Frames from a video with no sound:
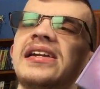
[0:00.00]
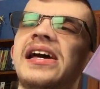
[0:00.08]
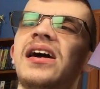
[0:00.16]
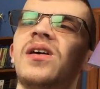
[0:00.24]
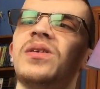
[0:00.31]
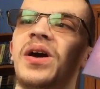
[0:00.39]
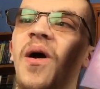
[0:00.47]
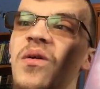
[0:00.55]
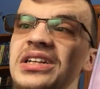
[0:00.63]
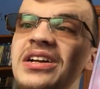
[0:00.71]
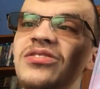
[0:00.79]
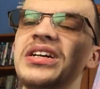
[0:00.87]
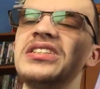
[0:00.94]
Now, the
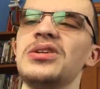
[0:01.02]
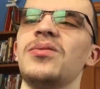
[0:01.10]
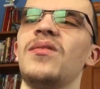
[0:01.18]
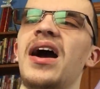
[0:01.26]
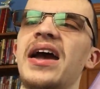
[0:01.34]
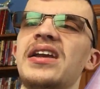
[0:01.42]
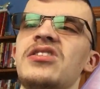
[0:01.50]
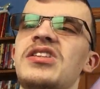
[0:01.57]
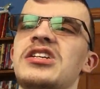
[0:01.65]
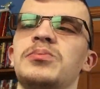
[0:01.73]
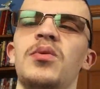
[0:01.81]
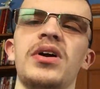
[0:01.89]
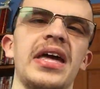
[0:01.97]
only reason why I knew
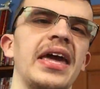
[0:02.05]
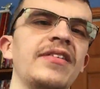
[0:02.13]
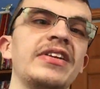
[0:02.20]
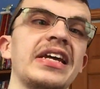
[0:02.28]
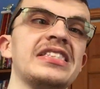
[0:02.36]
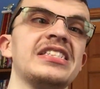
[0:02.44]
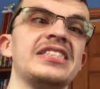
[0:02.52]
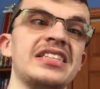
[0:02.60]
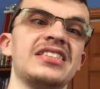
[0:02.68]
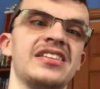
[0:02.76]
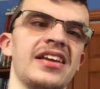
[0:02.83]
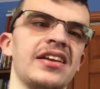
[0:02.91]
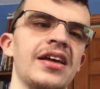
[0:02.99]
this book even
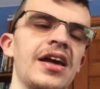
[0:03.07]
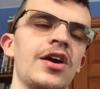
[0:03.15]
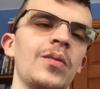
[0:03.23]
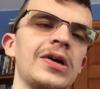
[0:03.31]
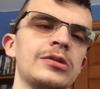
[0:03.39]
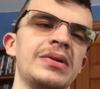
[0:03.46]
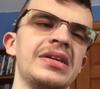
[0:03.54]
existed was